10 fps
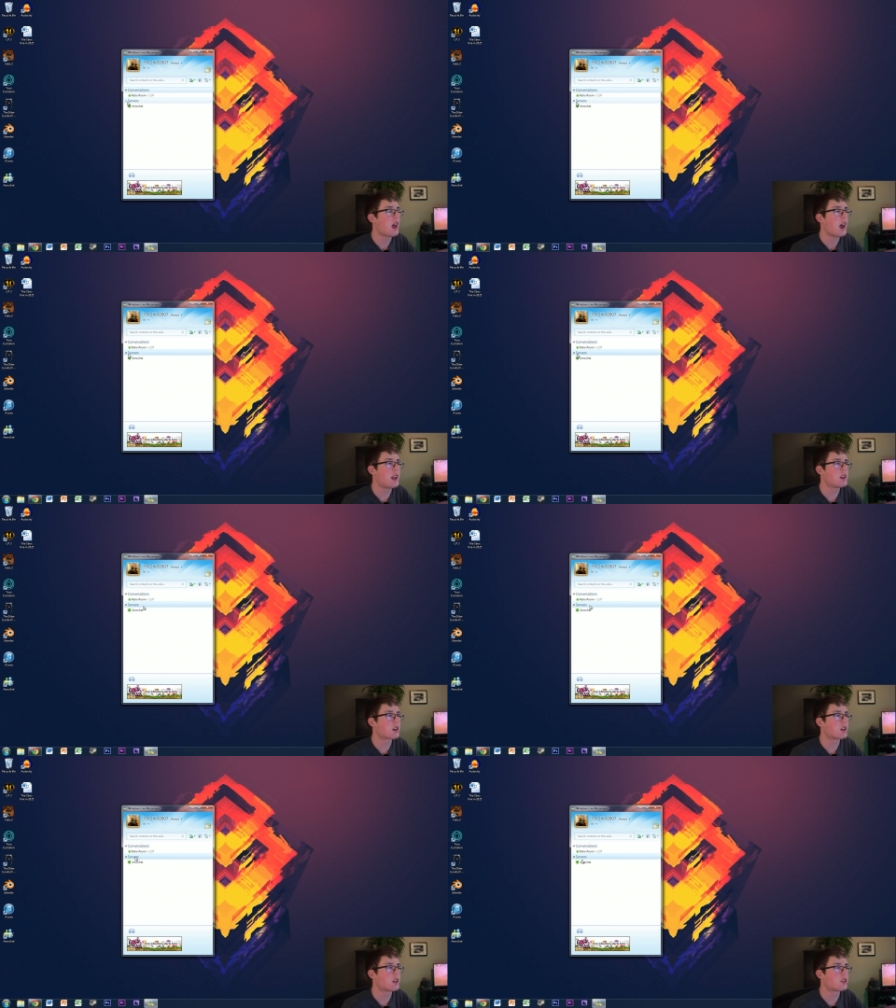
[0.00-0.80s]
and you're
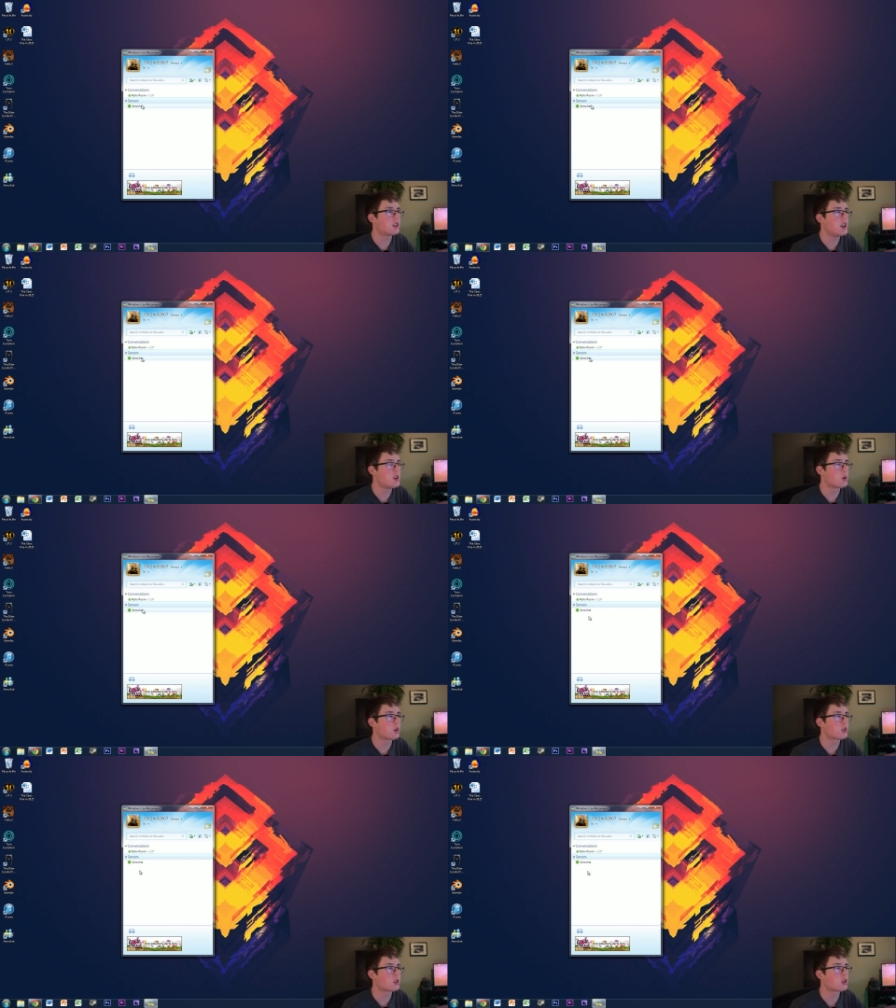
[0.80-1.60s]
going to see
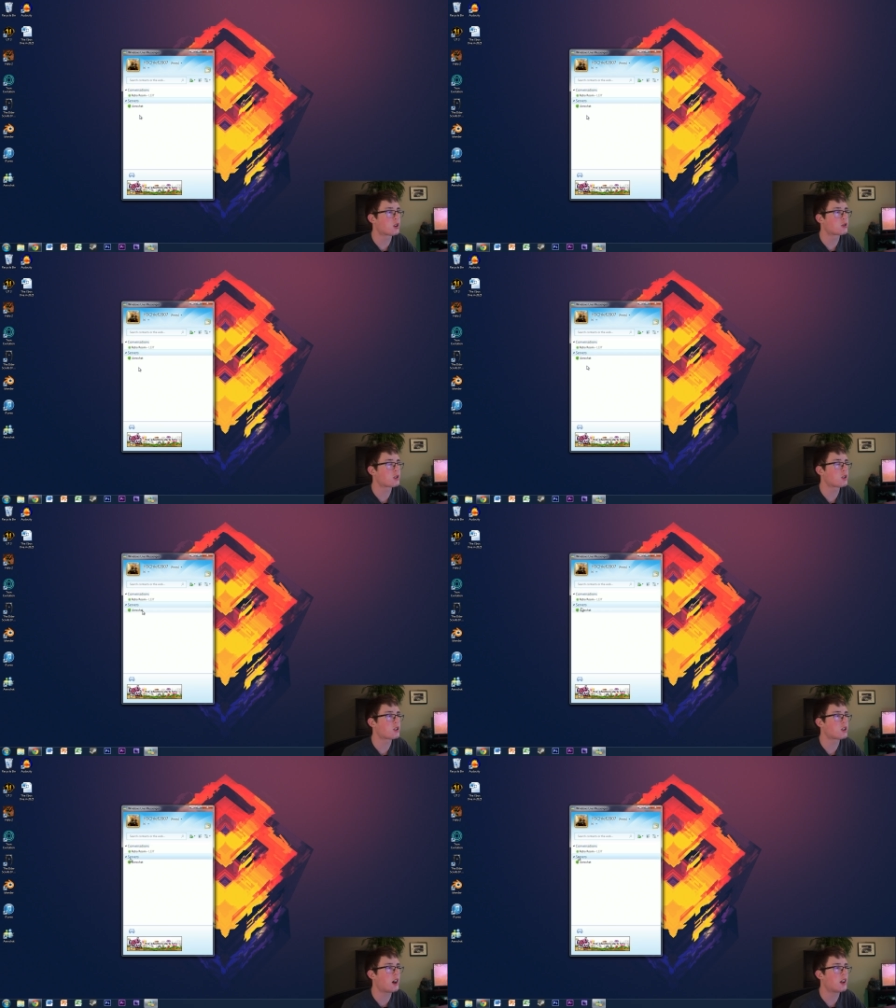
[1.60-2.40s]
your
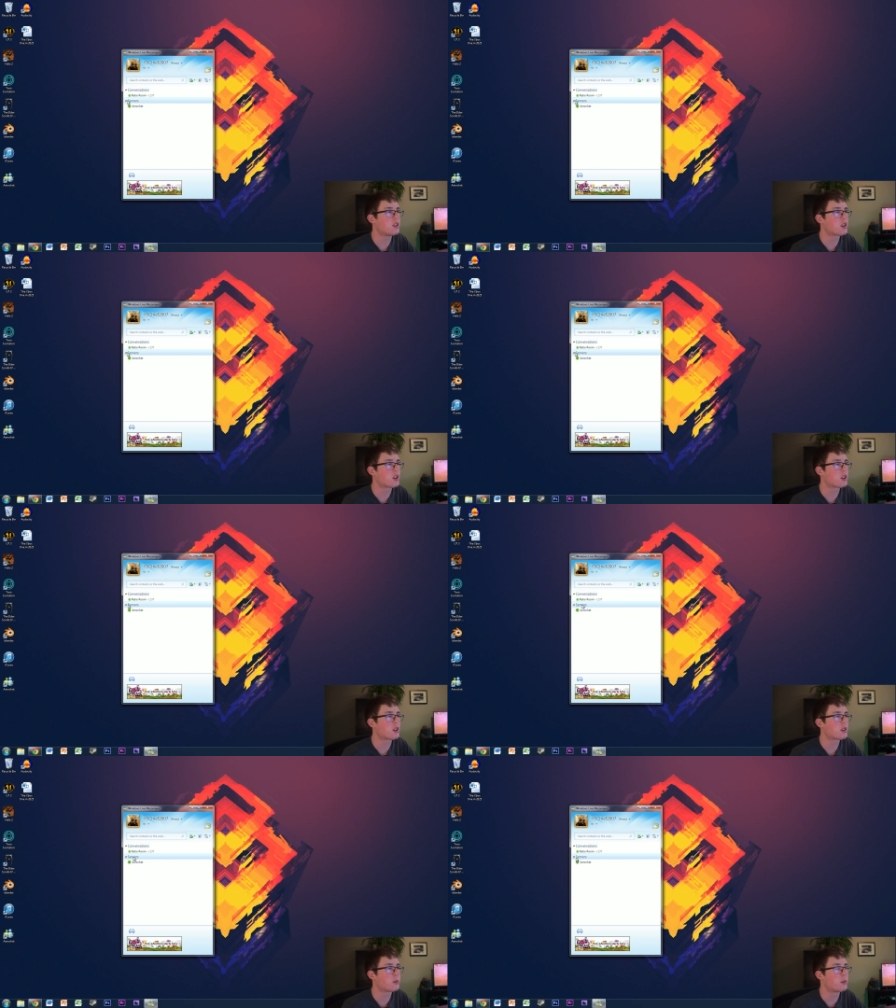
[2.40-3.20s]
servers
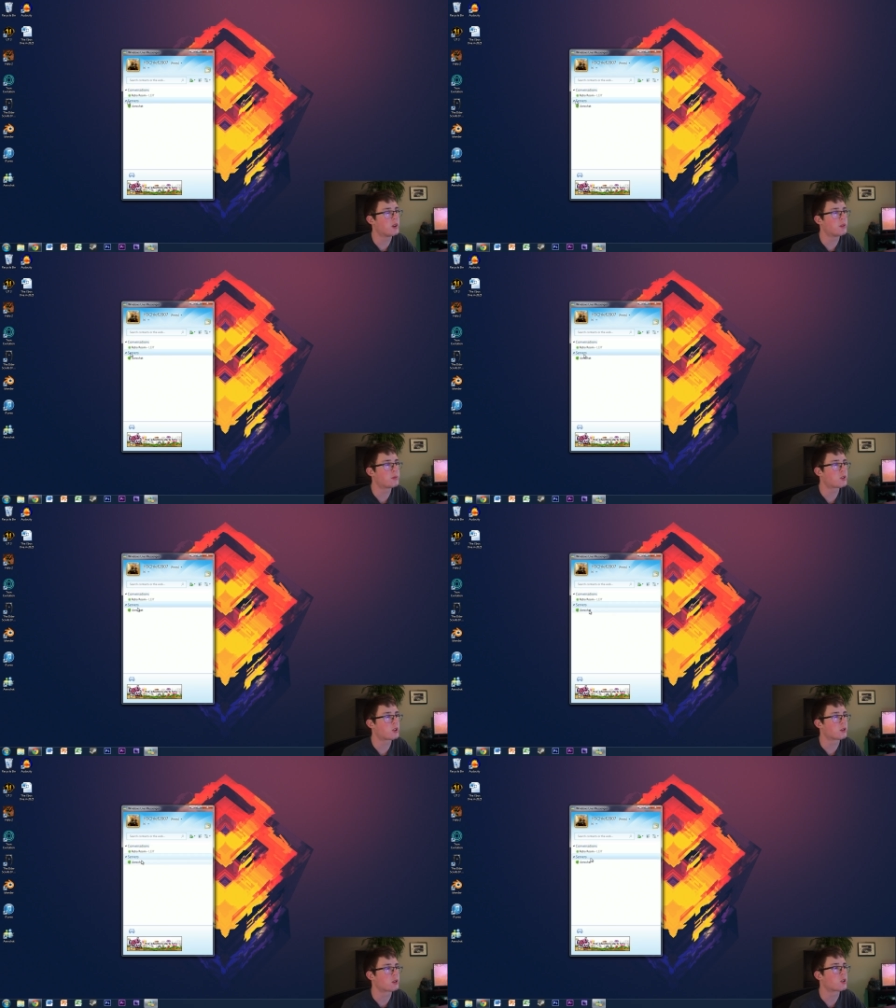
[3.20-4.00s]
under, well,
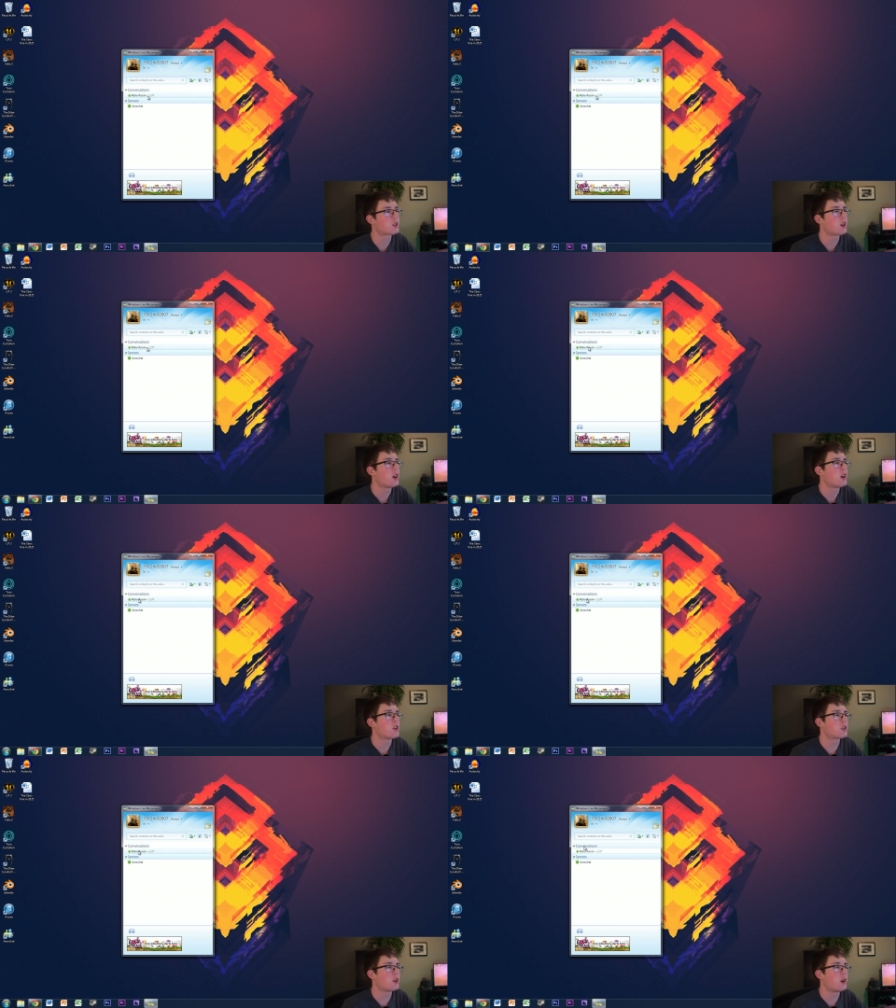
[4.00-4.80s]
servers.
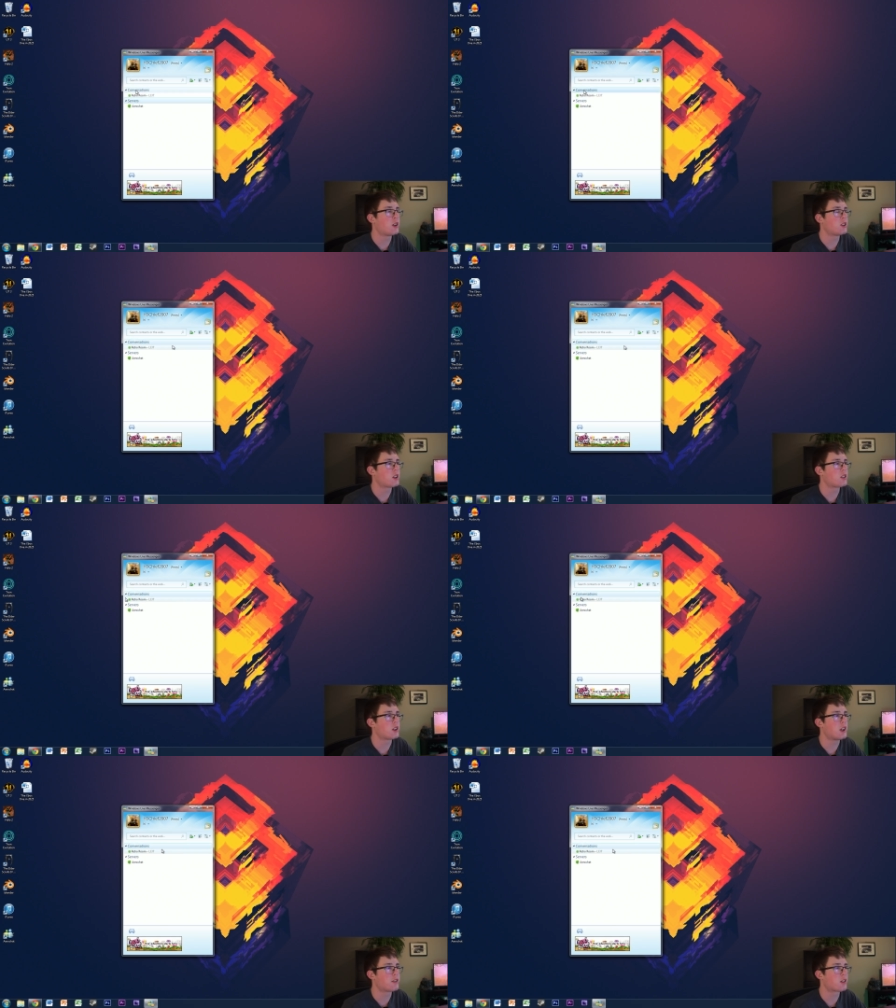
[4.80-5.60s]
So as you can
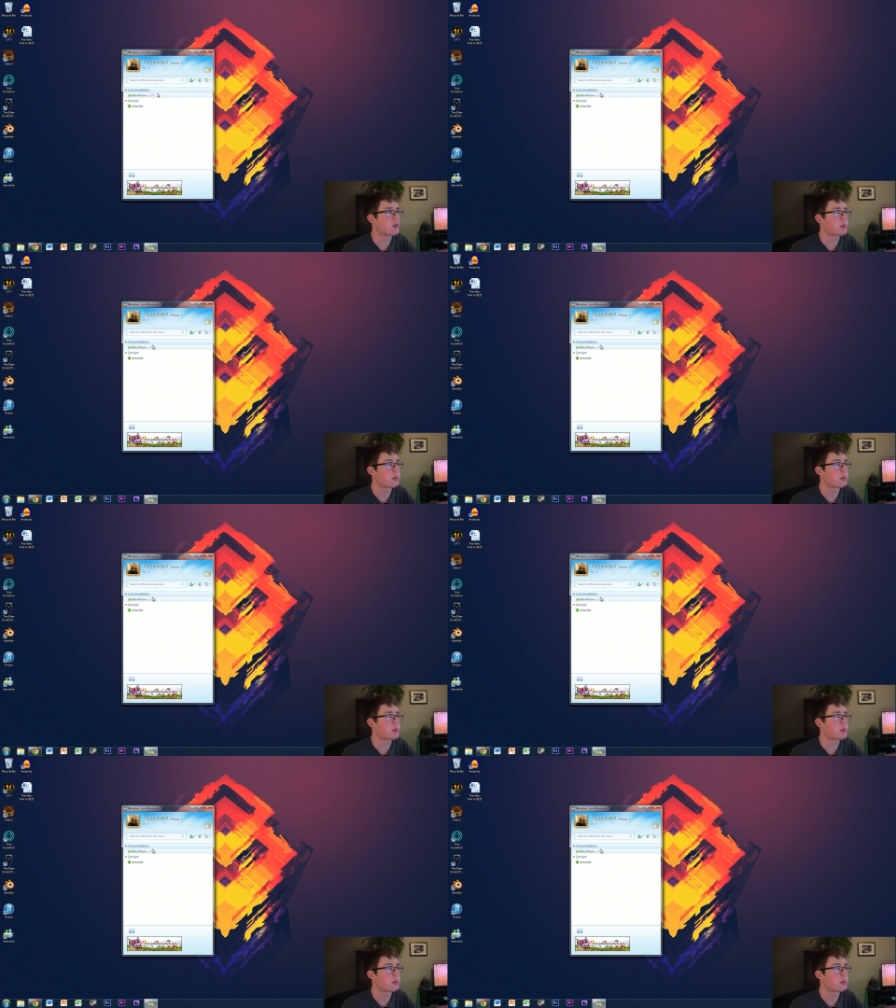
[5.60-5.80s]
see, for the